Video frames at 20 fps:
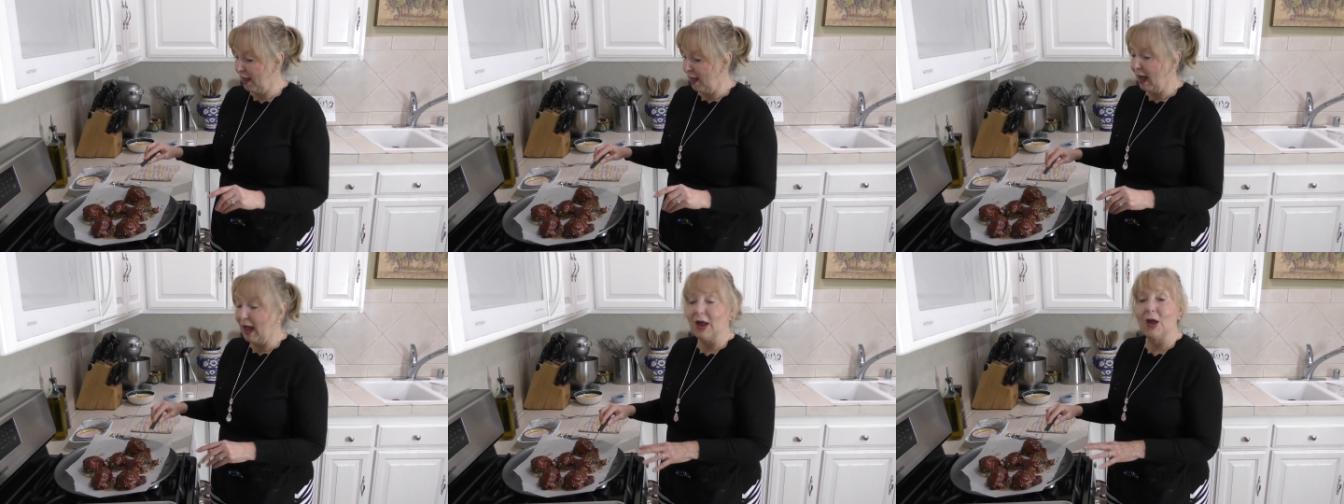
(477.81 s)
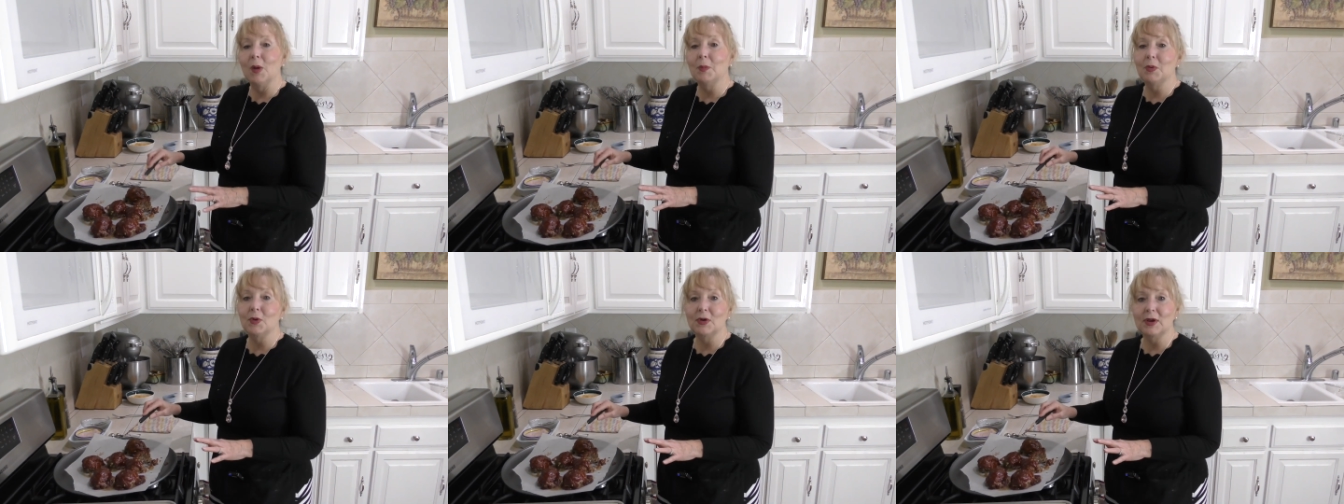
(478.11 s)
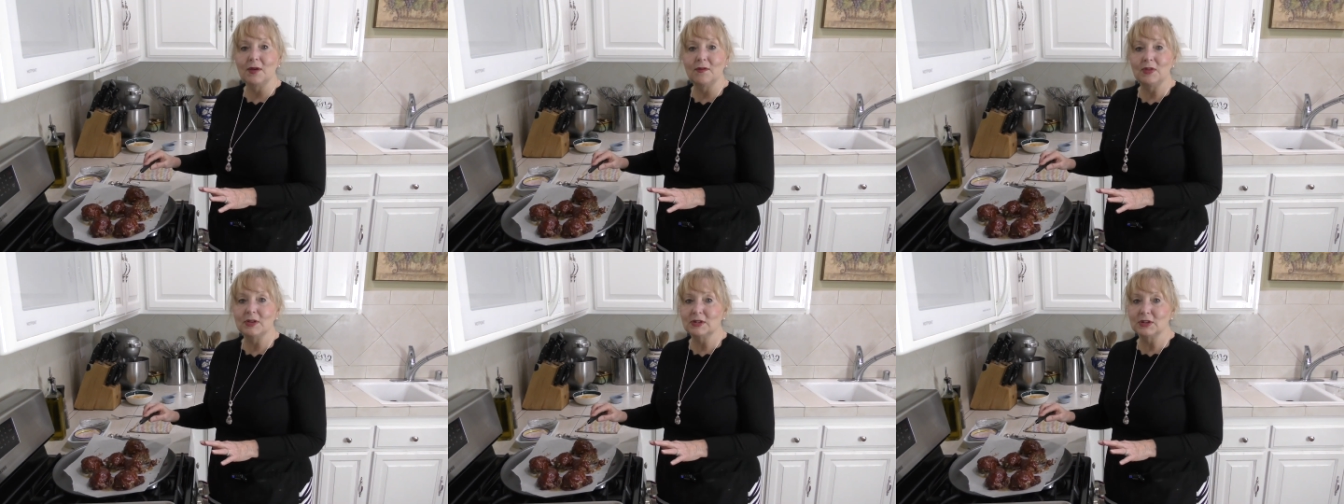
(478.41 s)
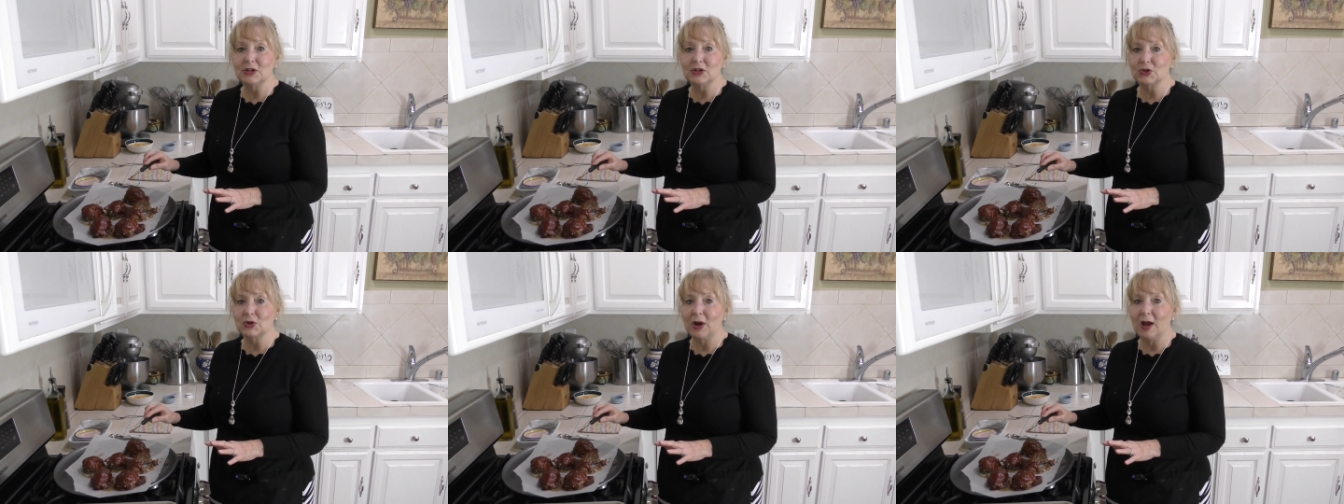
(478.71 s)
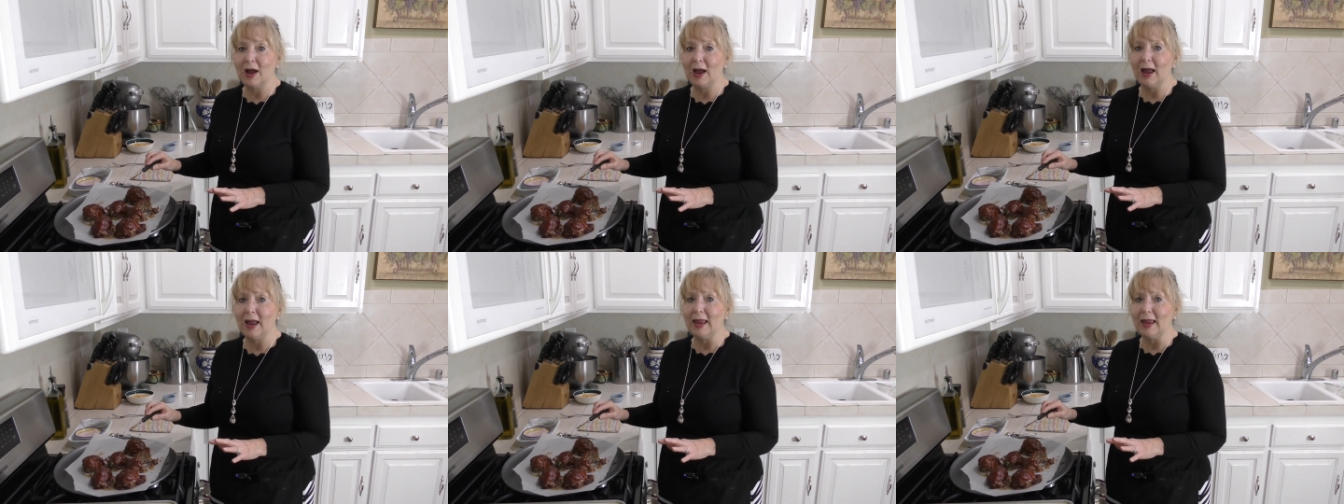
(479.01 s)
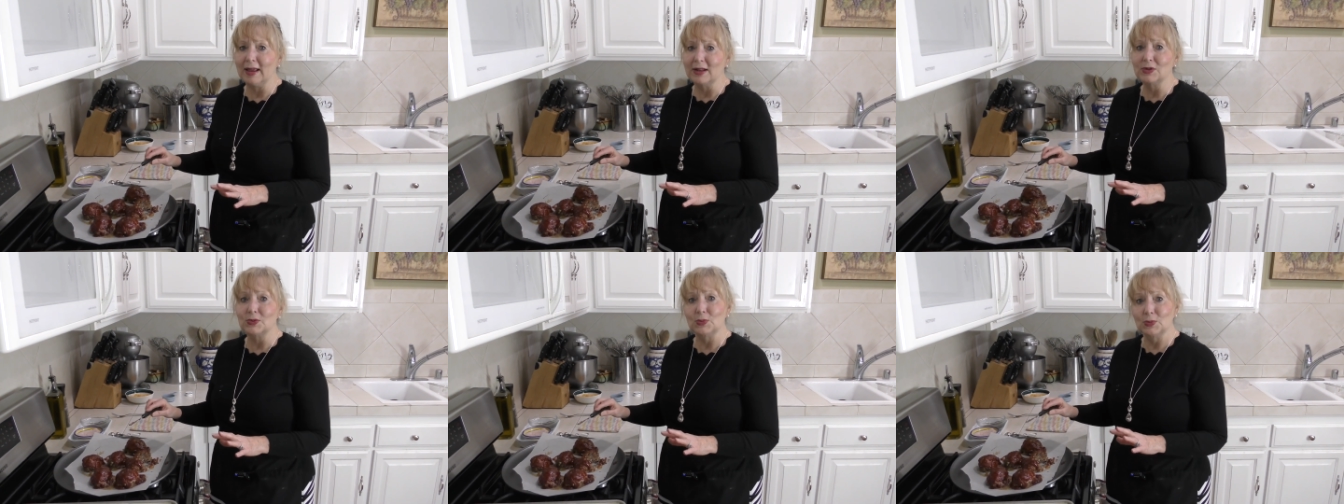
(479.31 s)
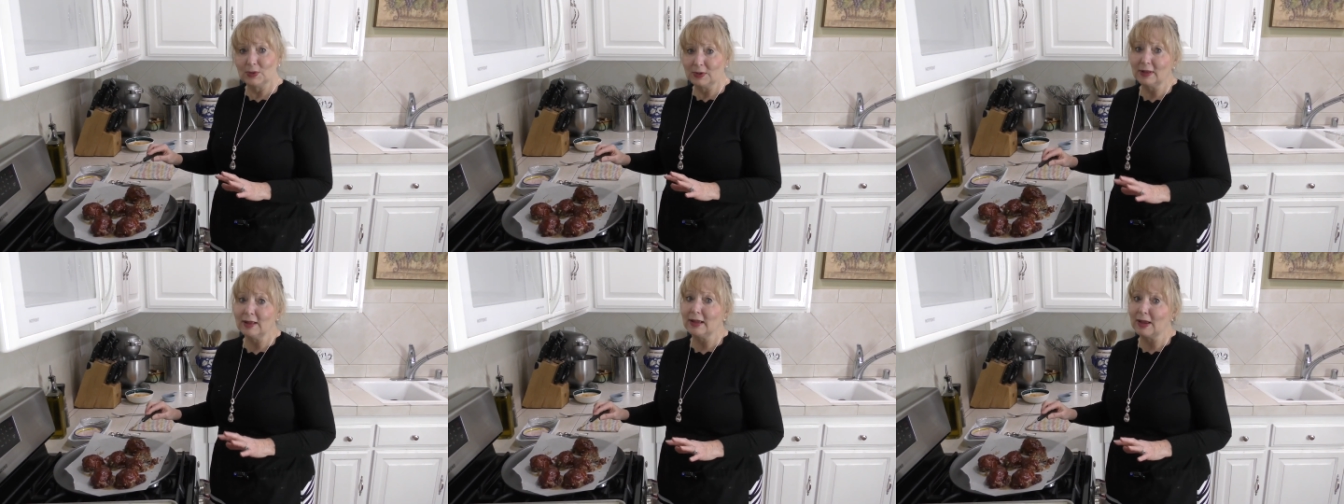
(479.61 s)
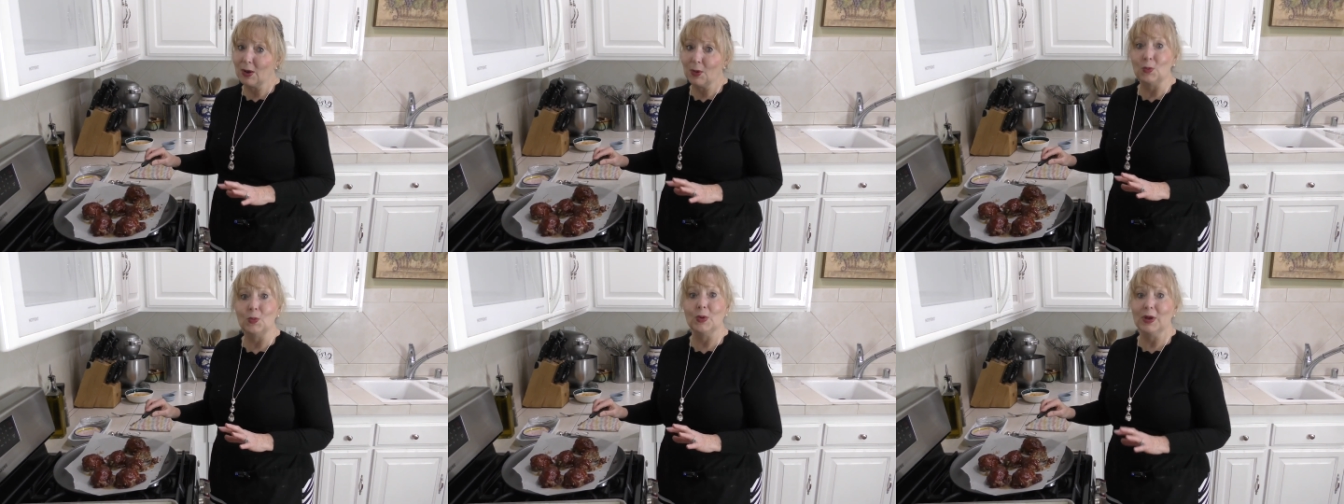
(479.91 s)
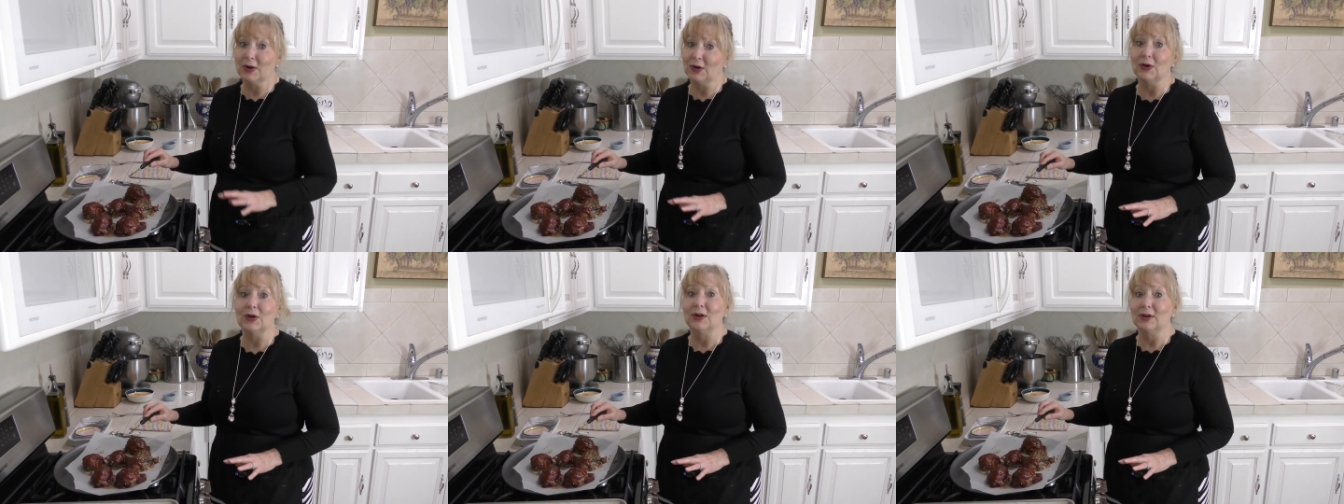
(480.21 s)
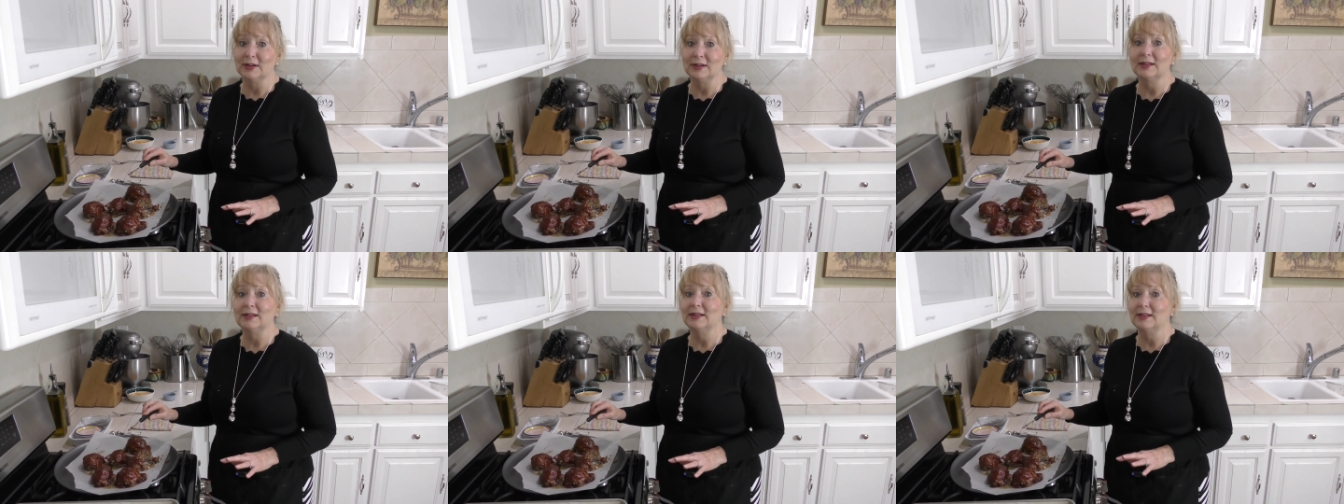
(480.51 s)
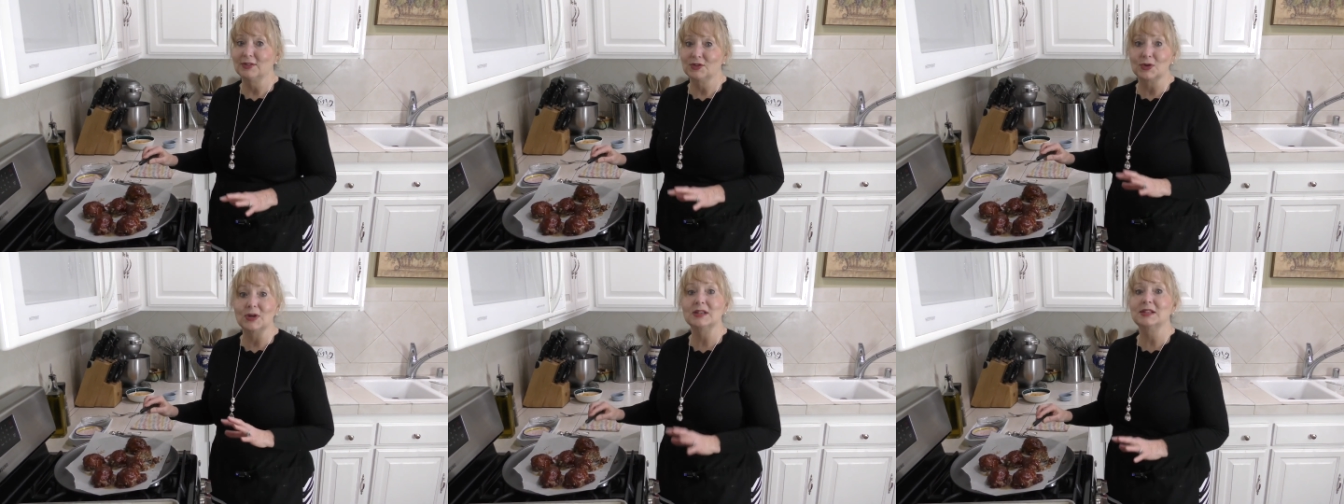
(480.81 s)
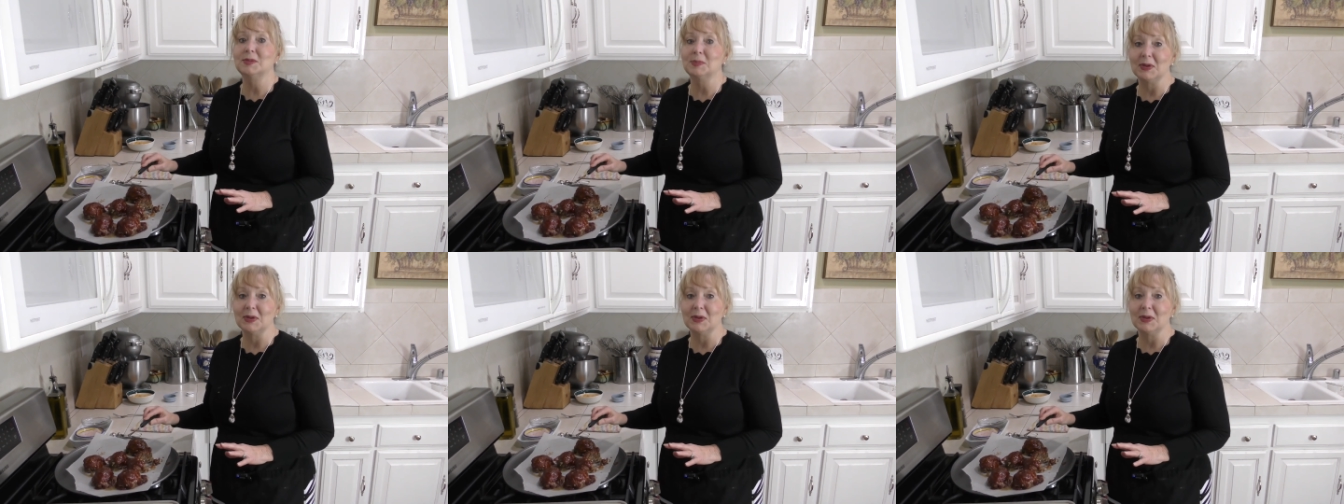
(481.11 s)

I hope you'll give this a try. It's really a winner. Trust